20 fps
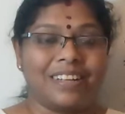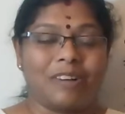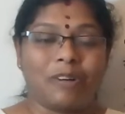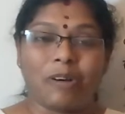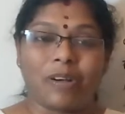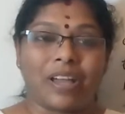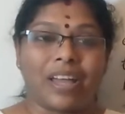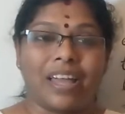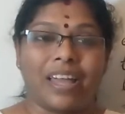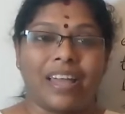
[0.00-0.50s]

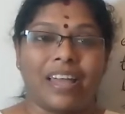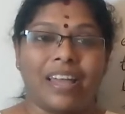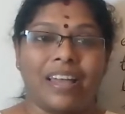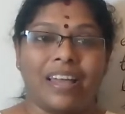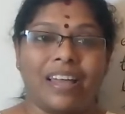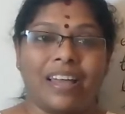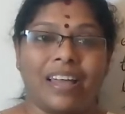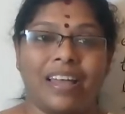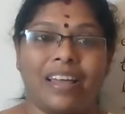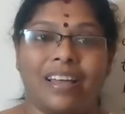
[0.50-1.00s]
Okay.
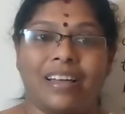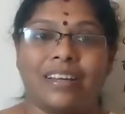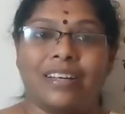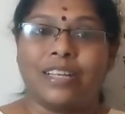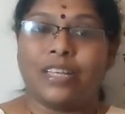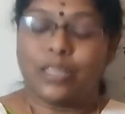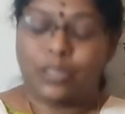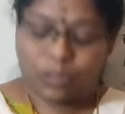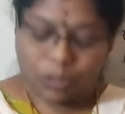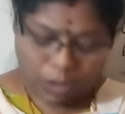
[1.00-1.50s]

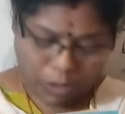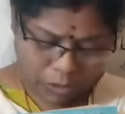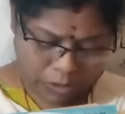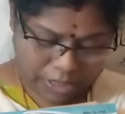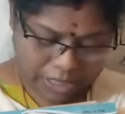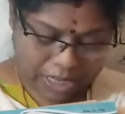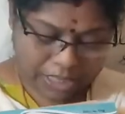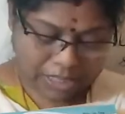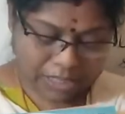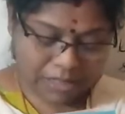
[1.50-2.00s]
So you
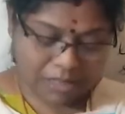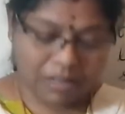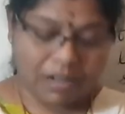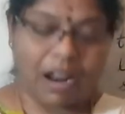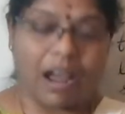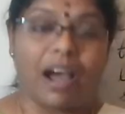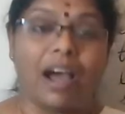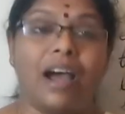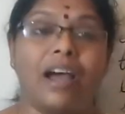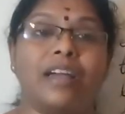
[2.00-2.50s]
just
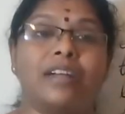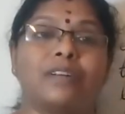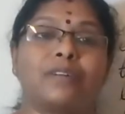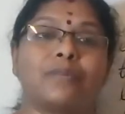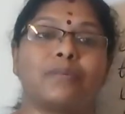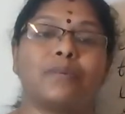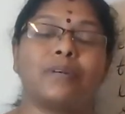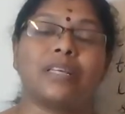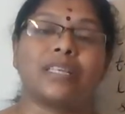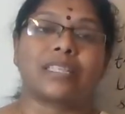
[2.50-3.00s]
try
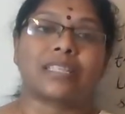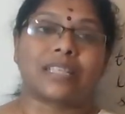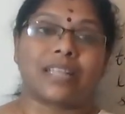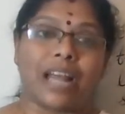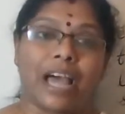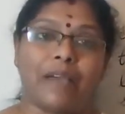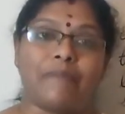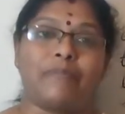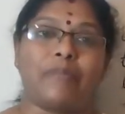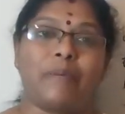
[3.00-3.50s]
to
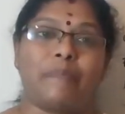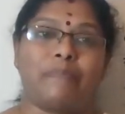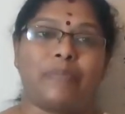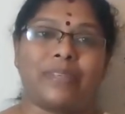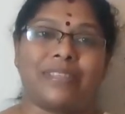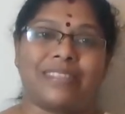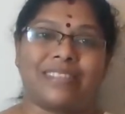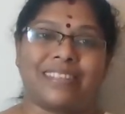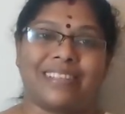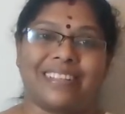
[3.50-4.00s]
describe the
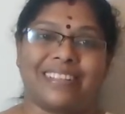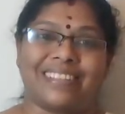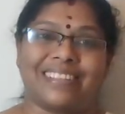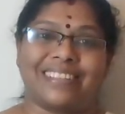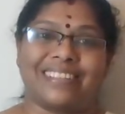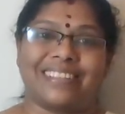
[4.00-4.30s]
picture.